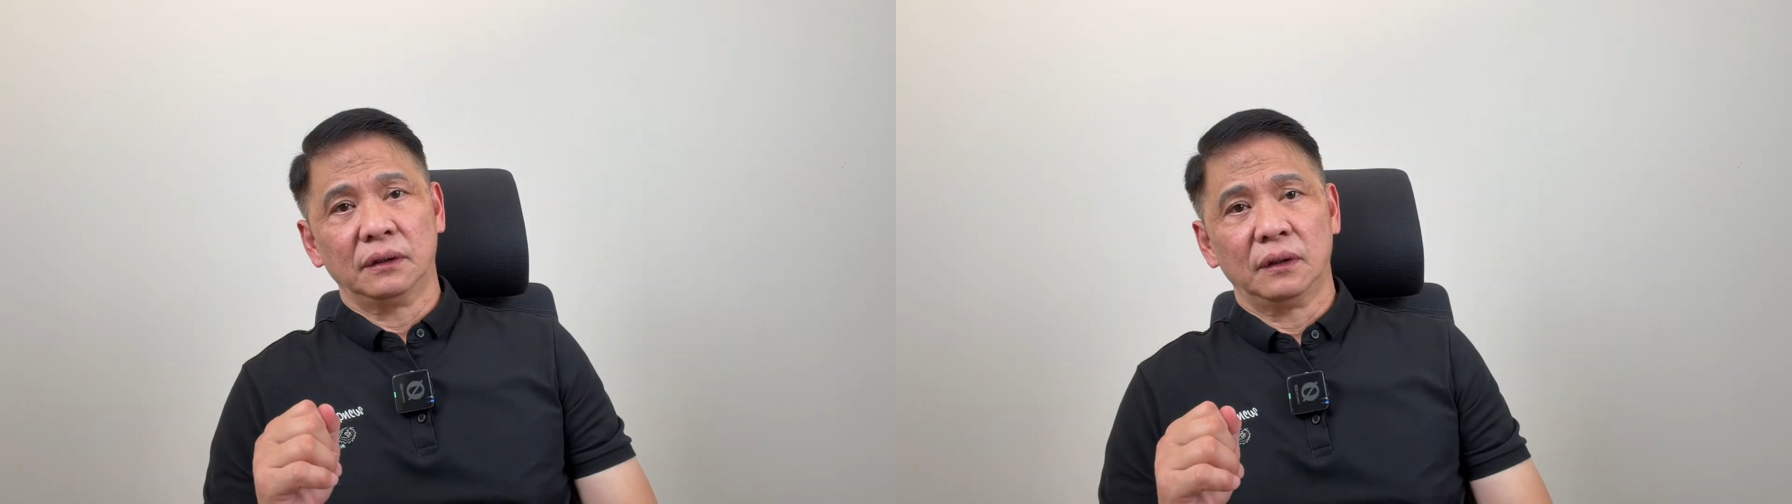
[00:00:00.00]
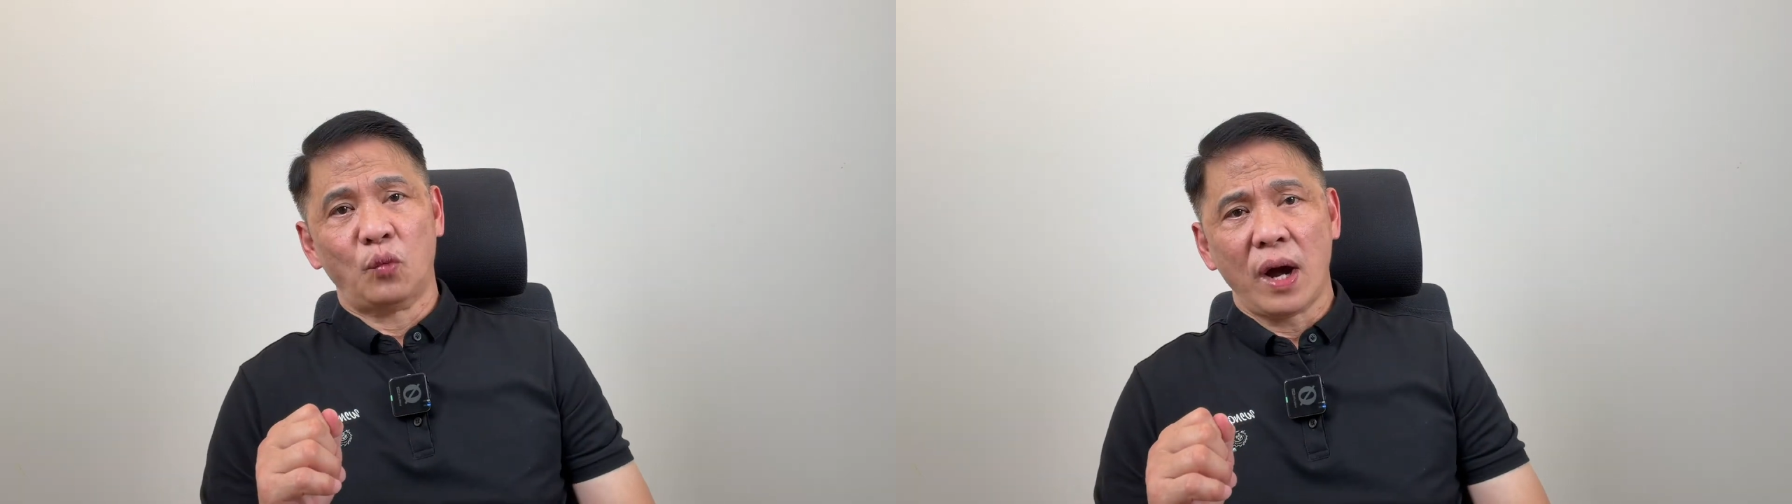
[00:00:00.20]

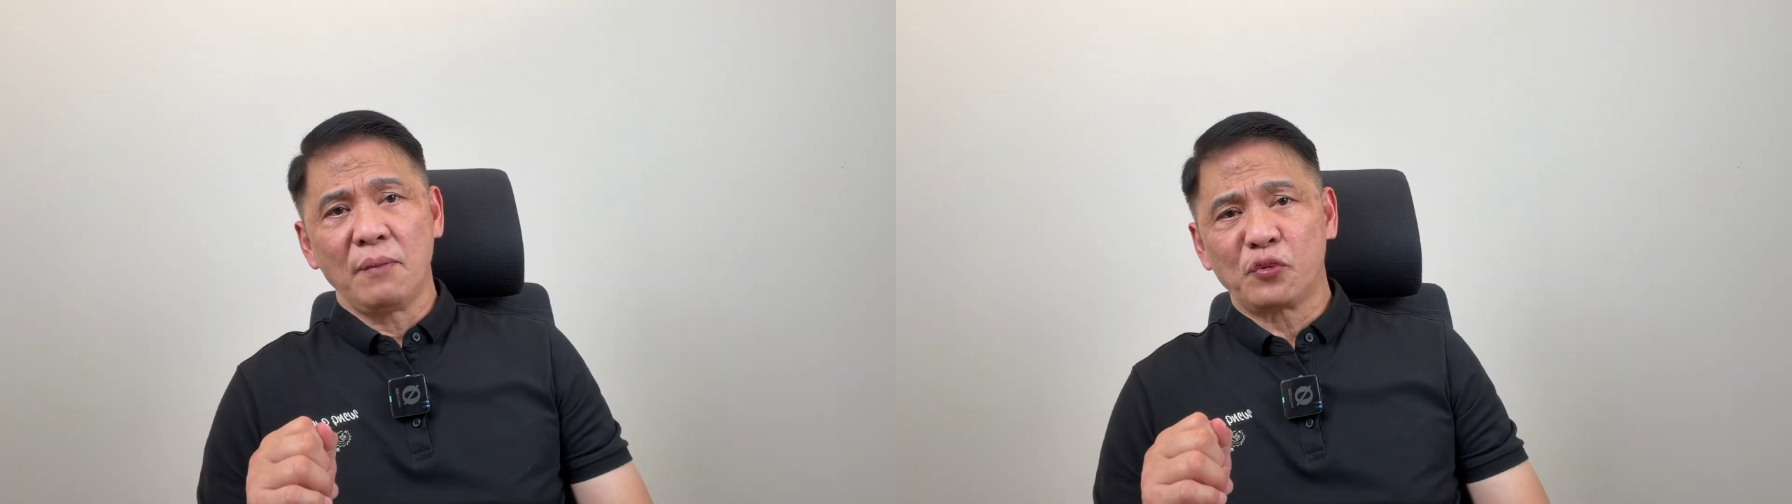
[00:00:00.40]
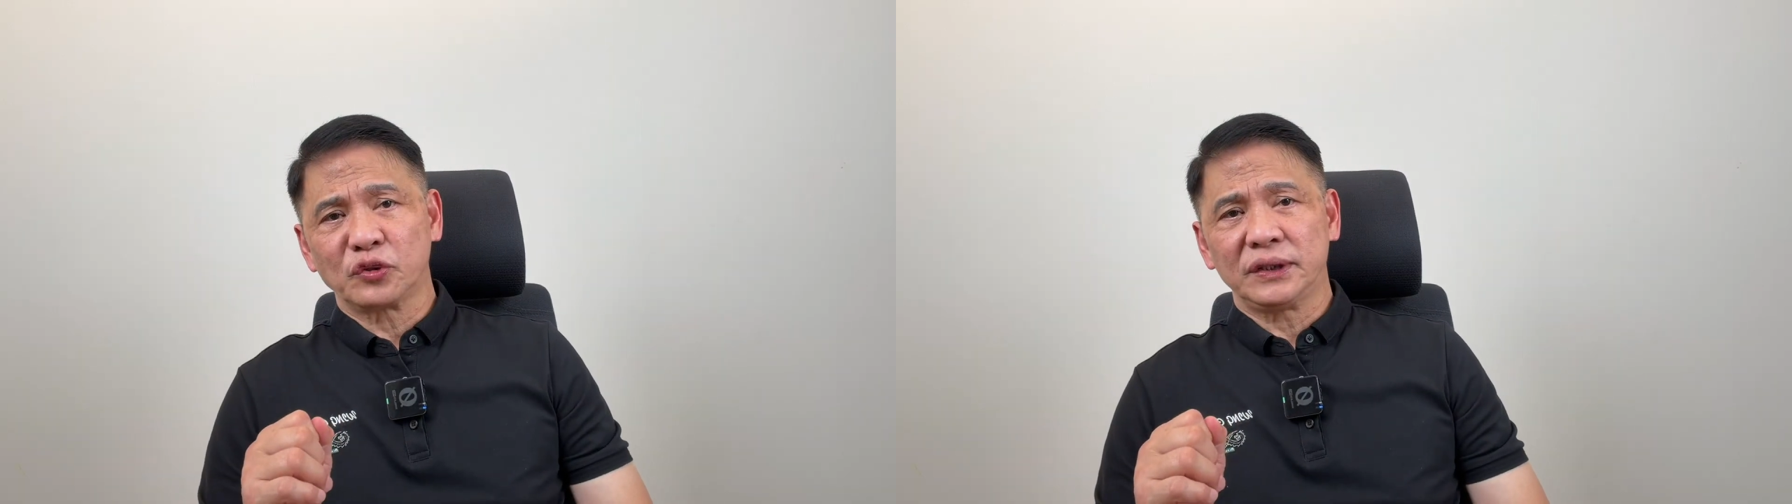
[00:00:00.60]
why
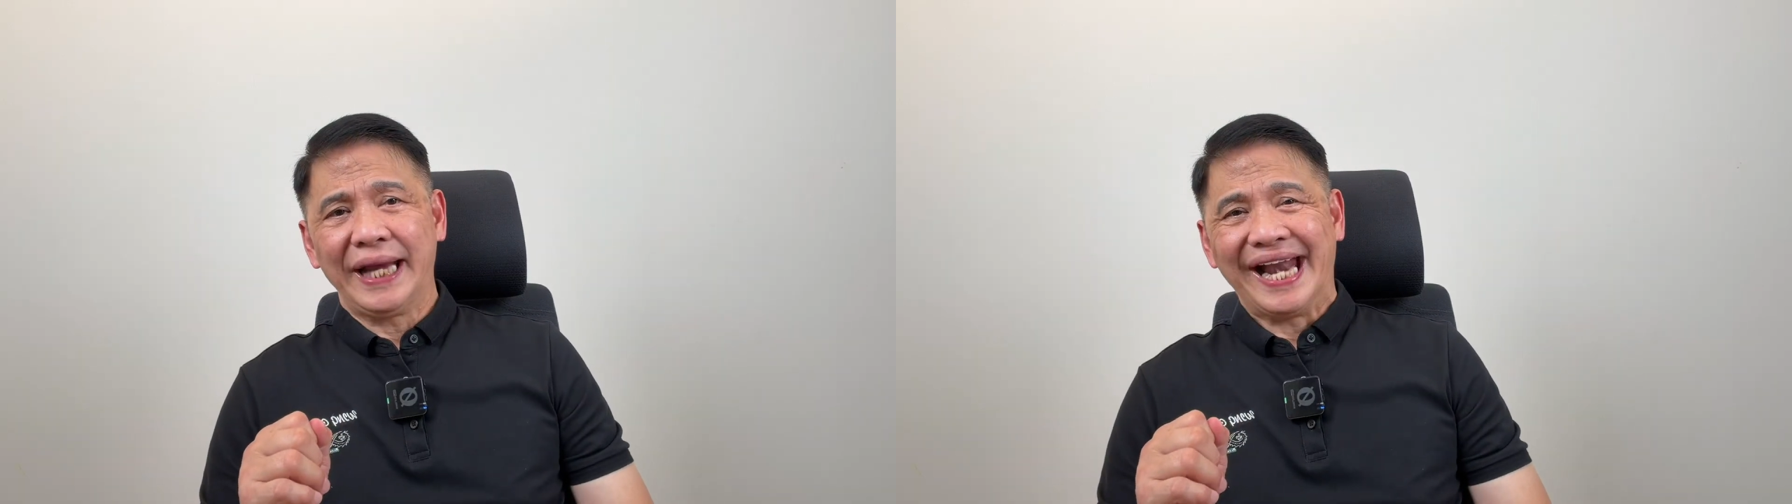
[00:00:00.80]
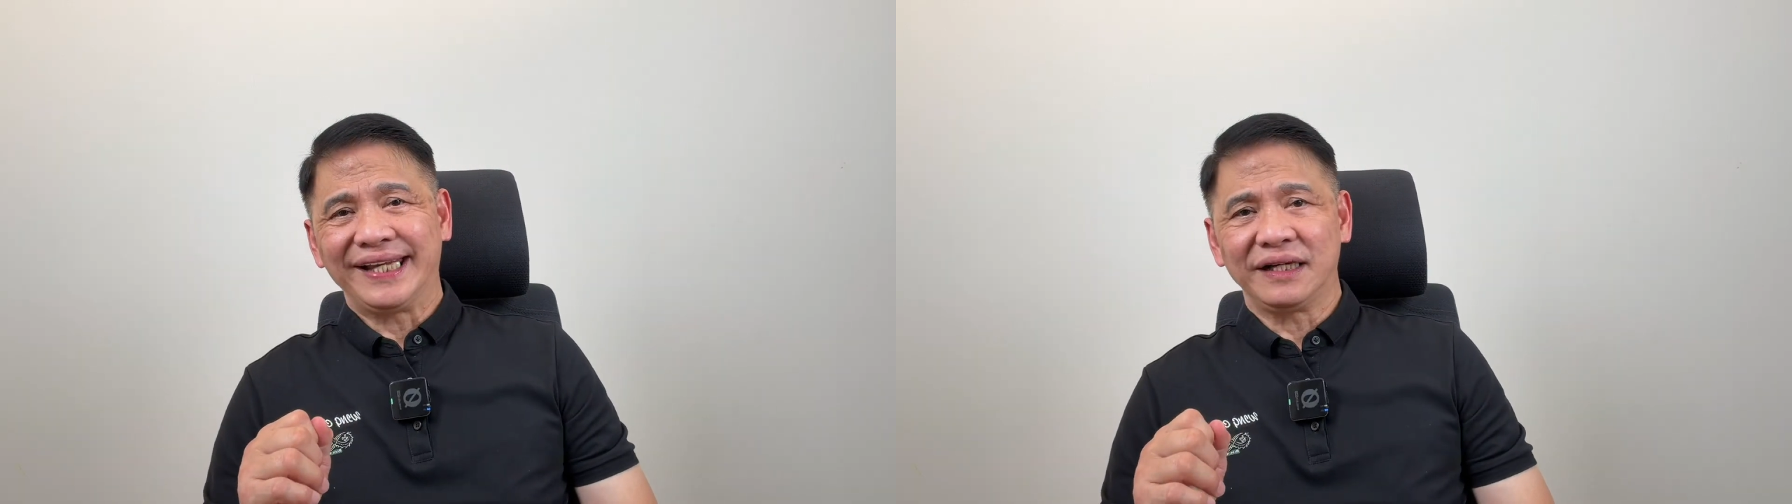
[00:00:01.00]
Bruce
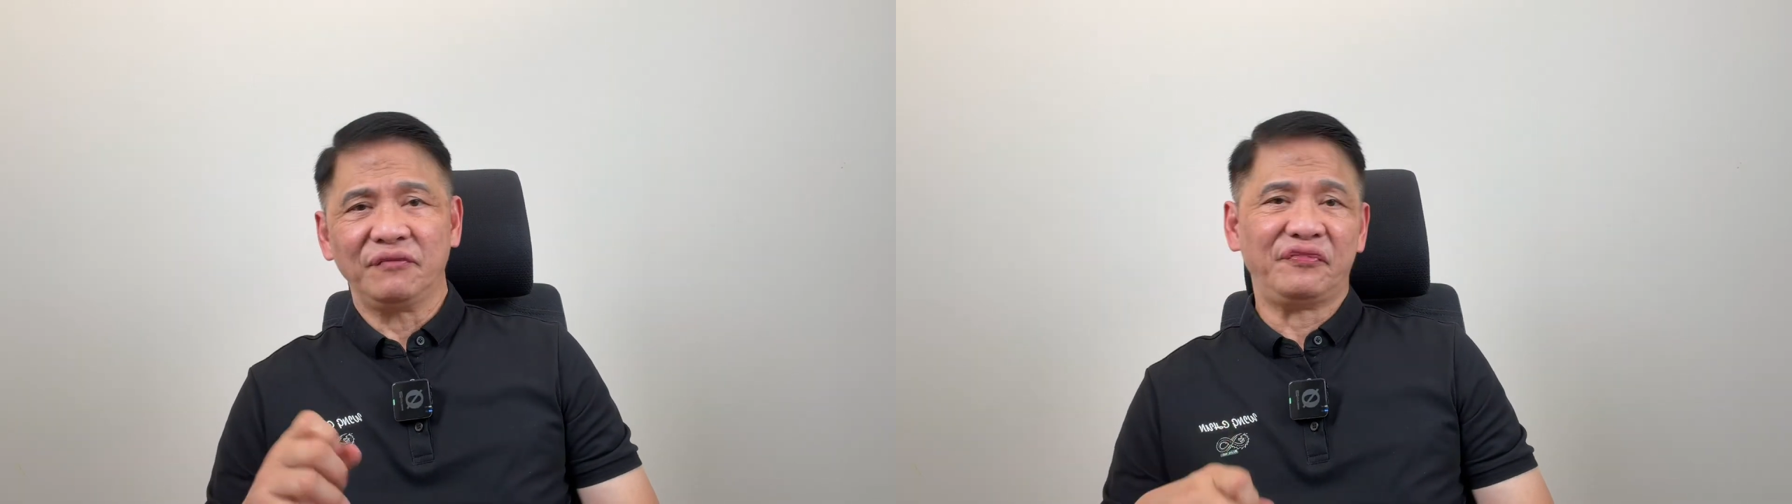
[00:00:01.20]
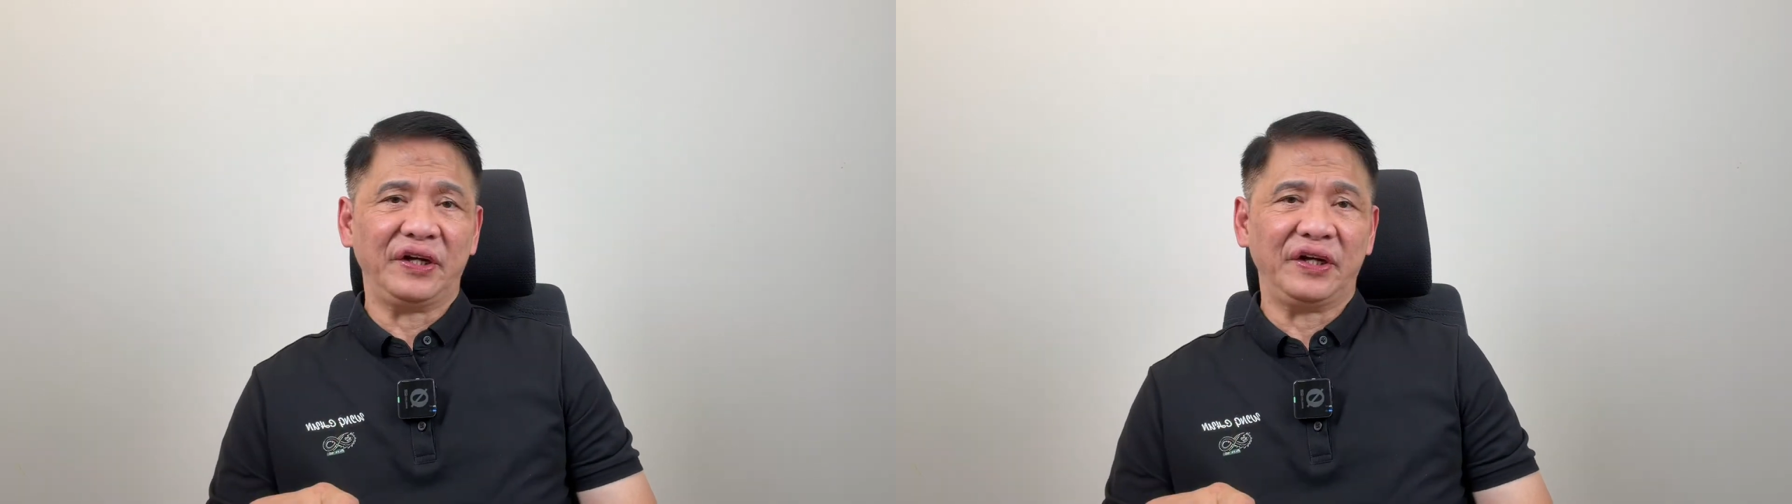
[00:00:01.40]
Lee didn't